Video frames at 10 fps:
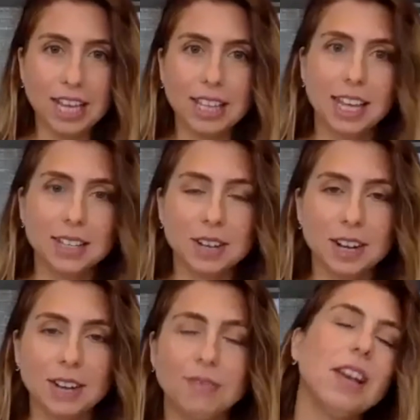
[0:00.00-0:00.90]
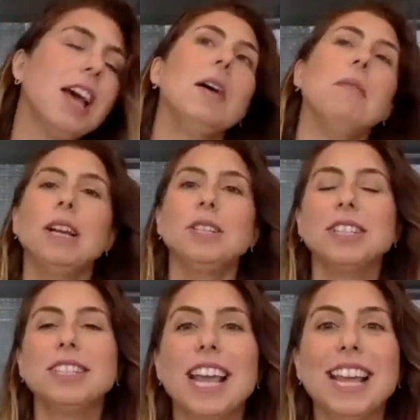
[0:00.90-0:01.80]
things off by
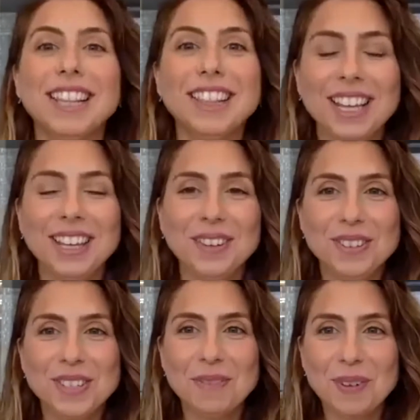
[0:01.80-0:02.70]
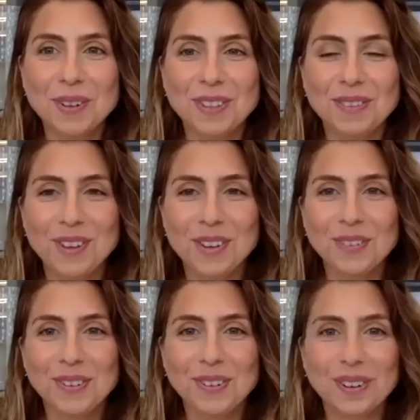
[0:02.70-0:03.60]
just saying thank you to both of you
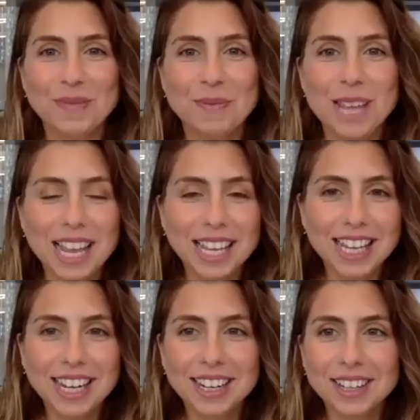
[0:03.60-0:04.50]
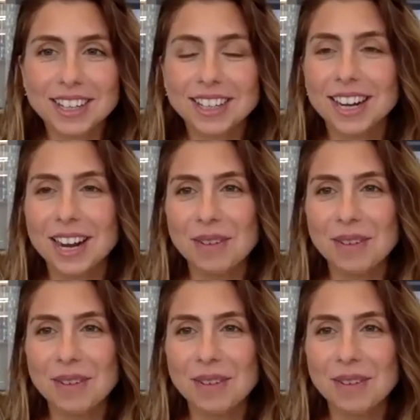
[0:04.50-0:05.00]
for being here.